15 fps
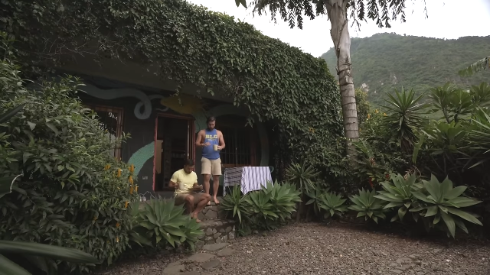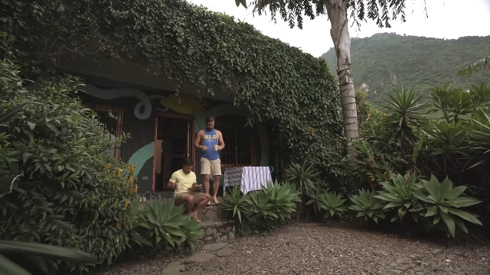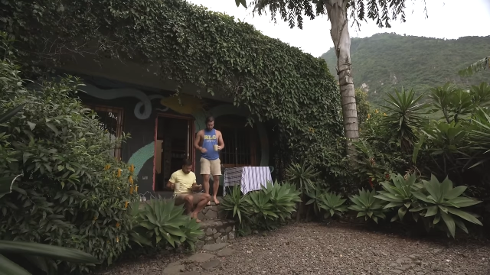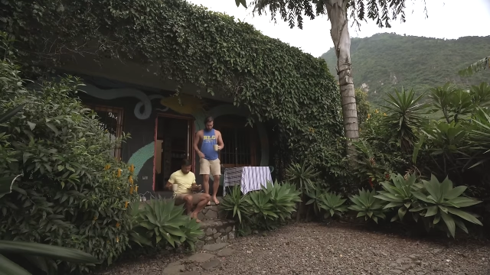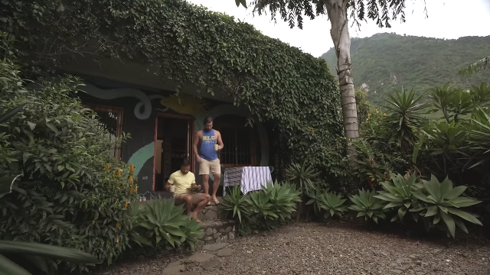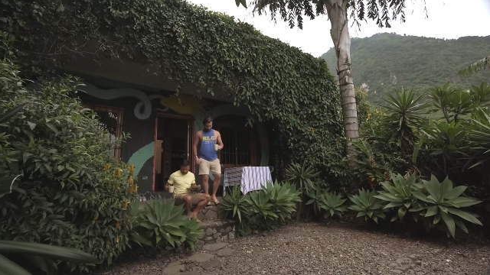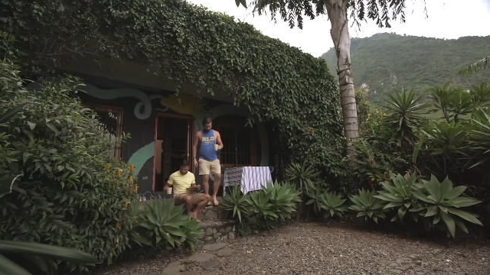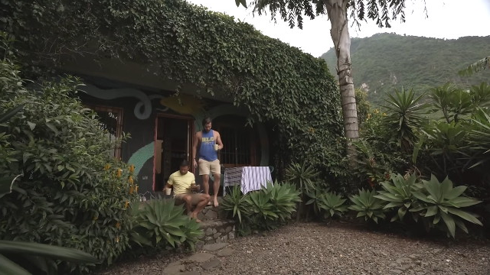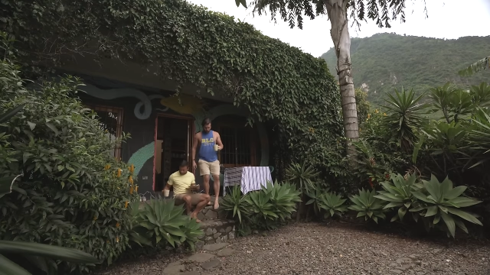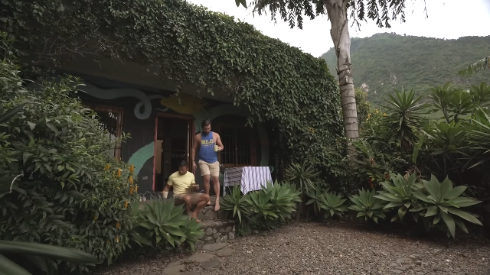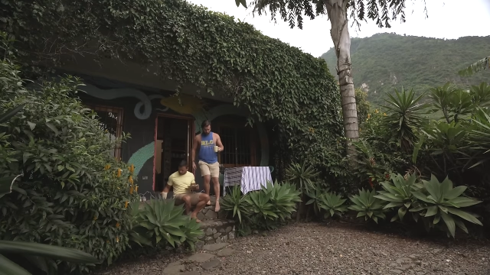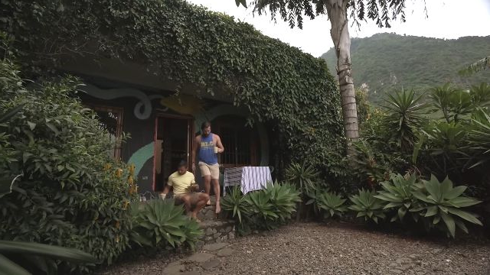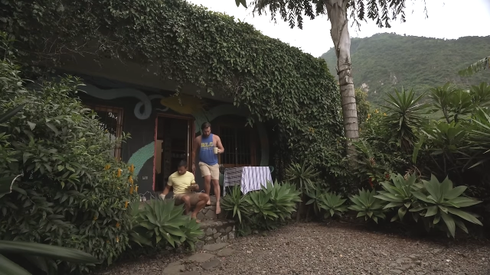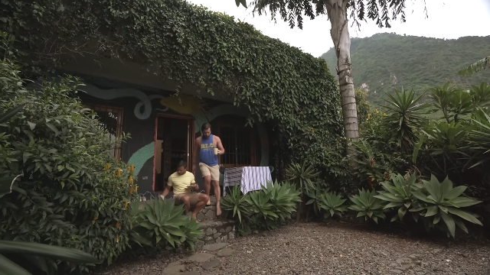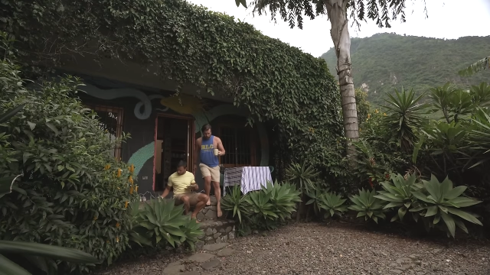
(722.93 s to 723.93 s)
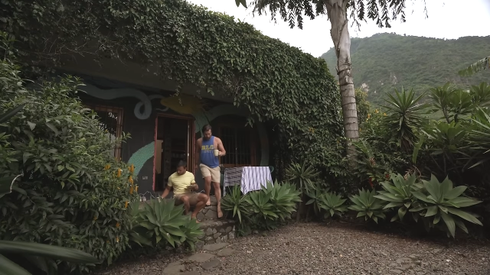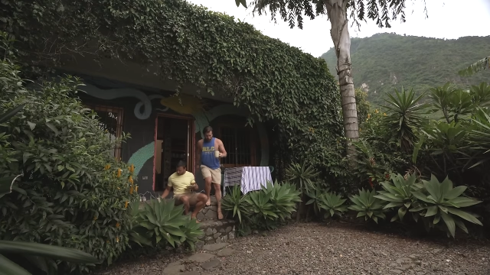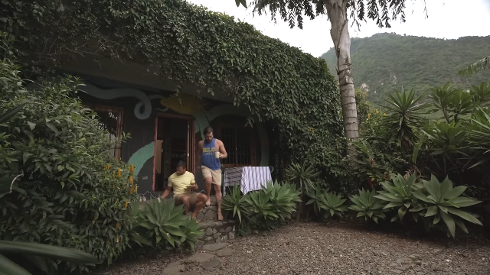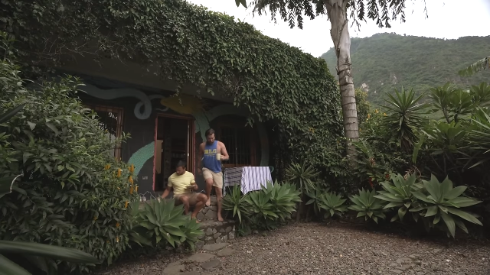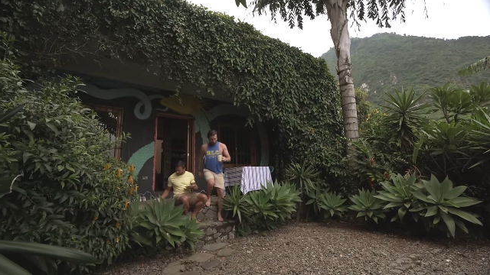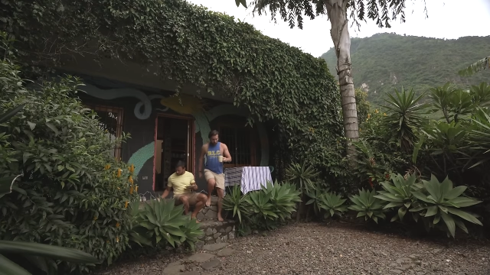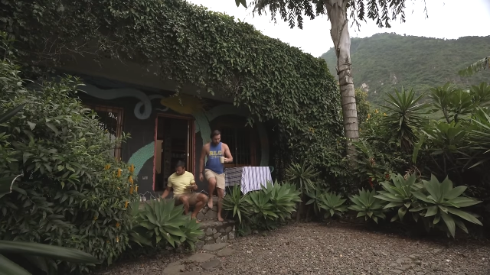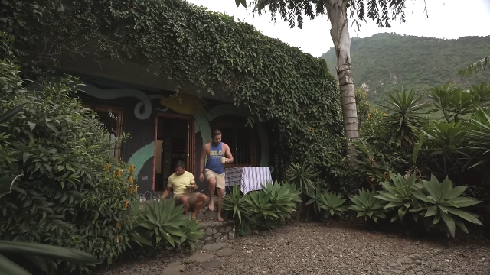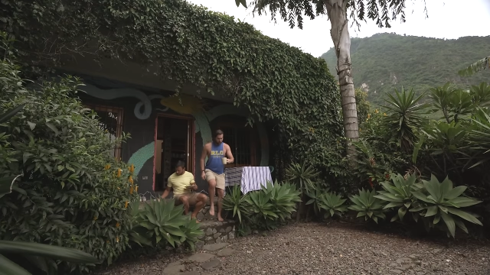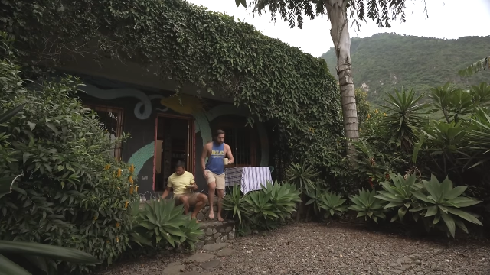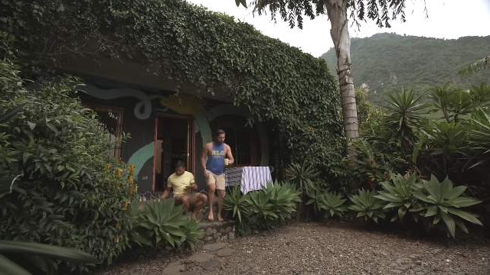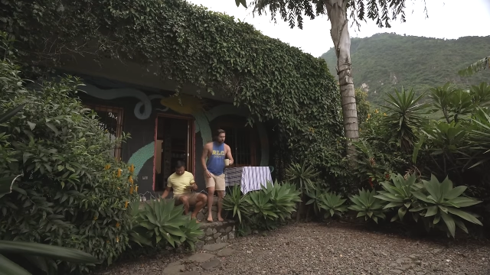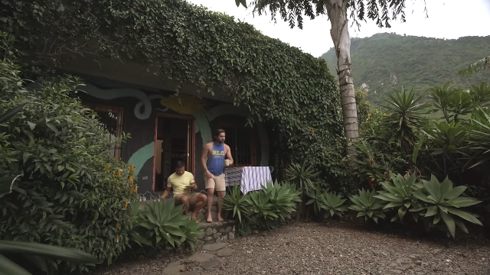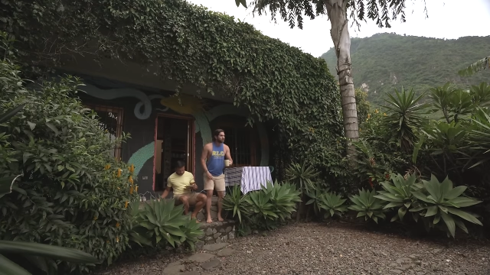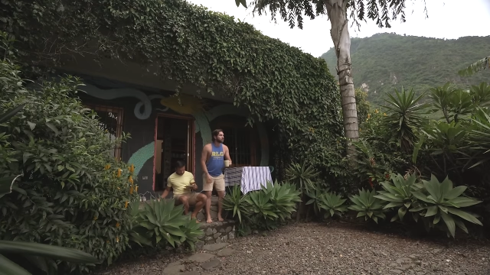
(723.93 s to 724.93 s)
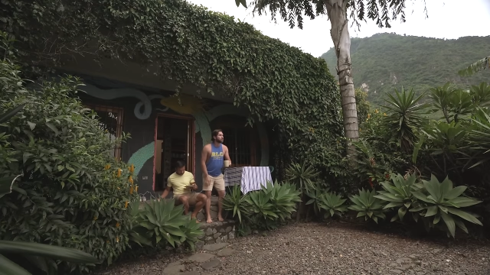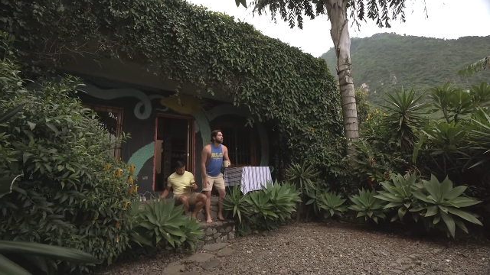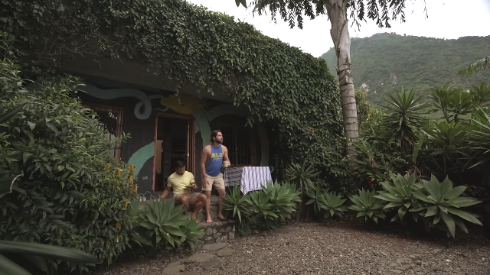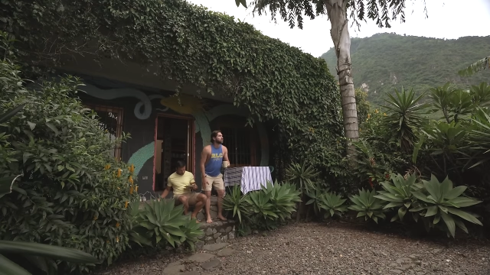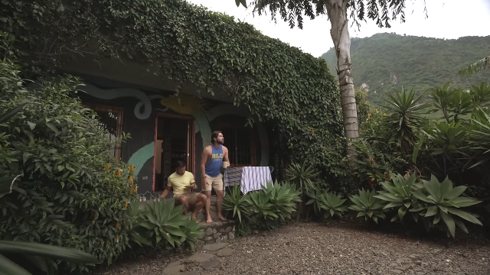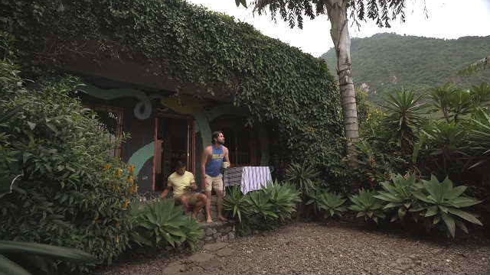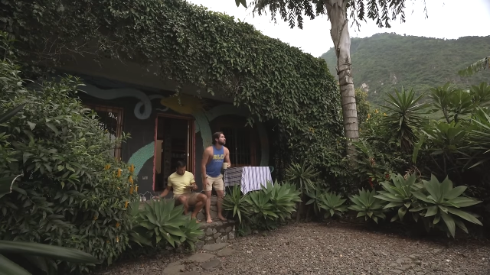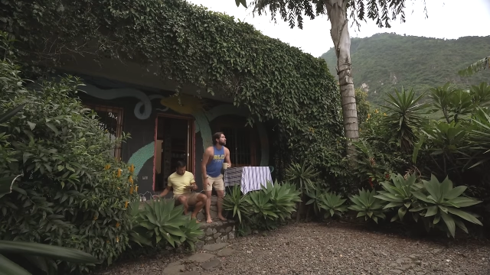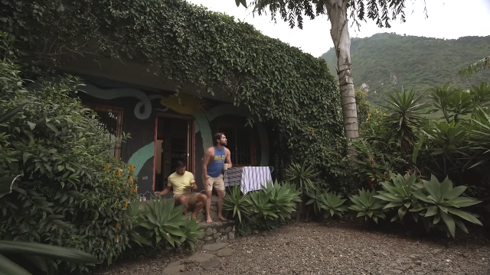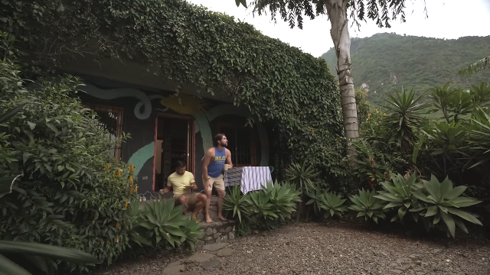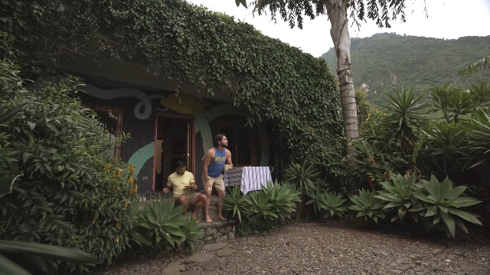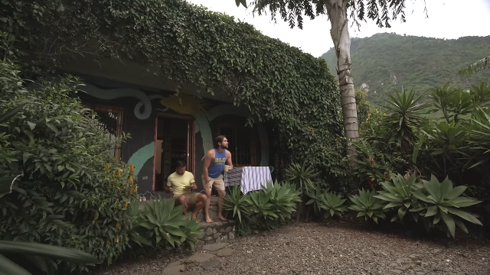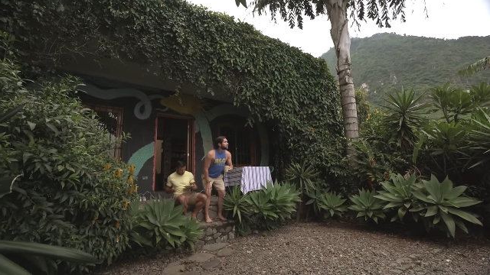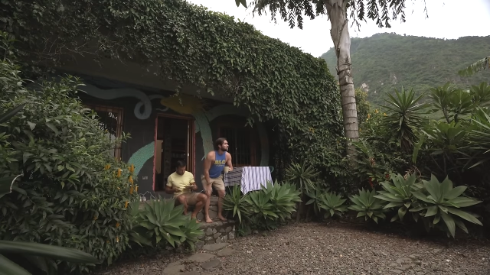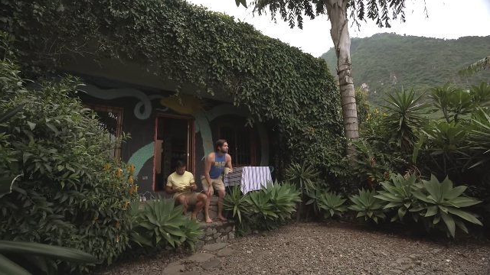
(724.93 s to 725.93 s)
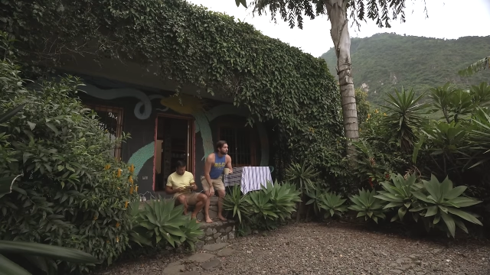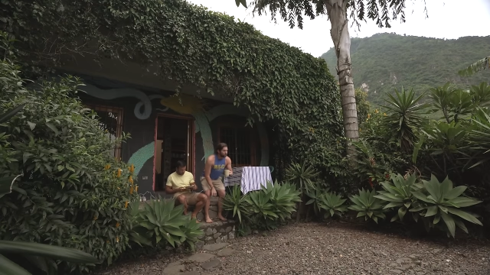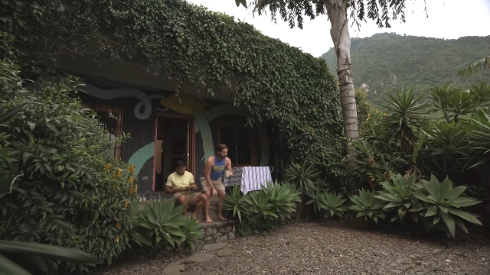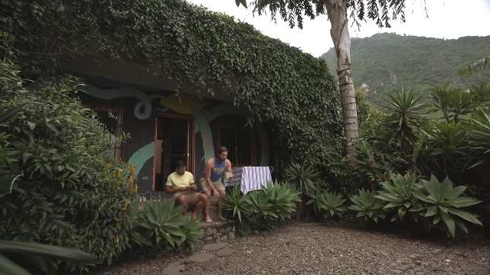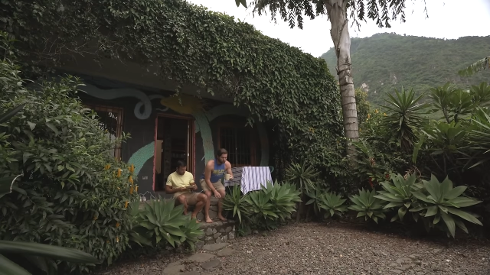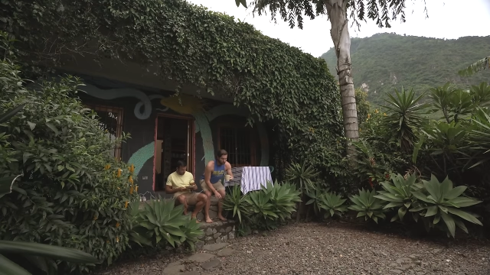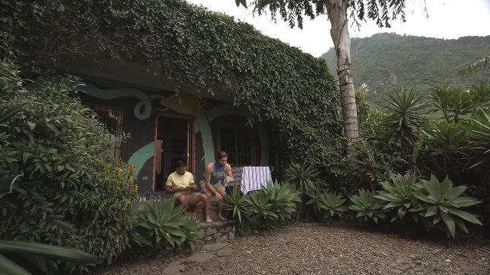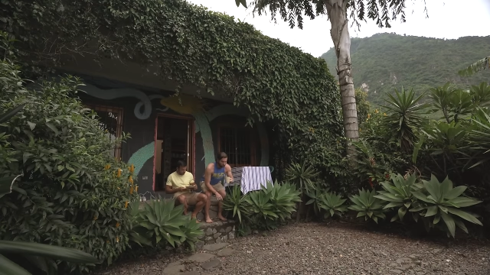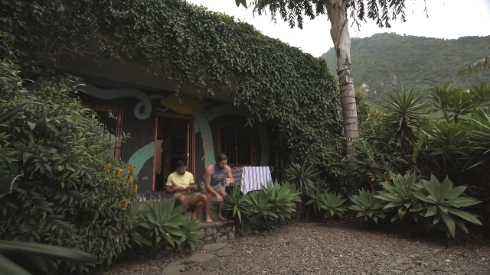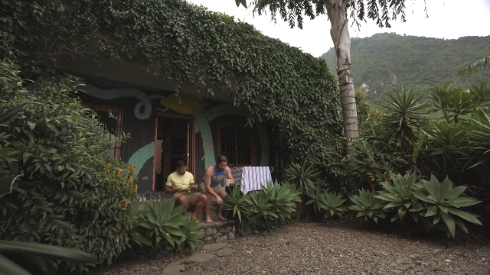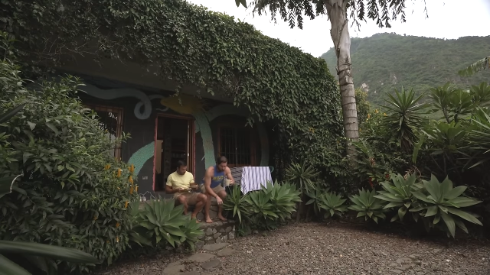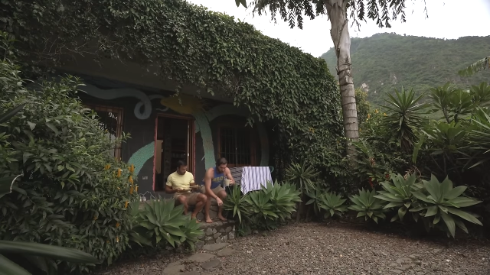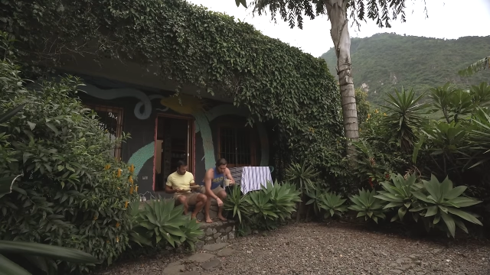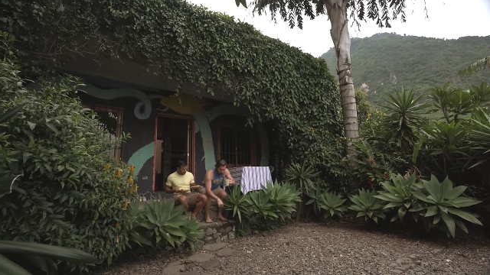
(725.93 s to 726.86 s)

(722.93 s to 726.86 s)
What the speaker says: No face is visible, so there are no lips to read.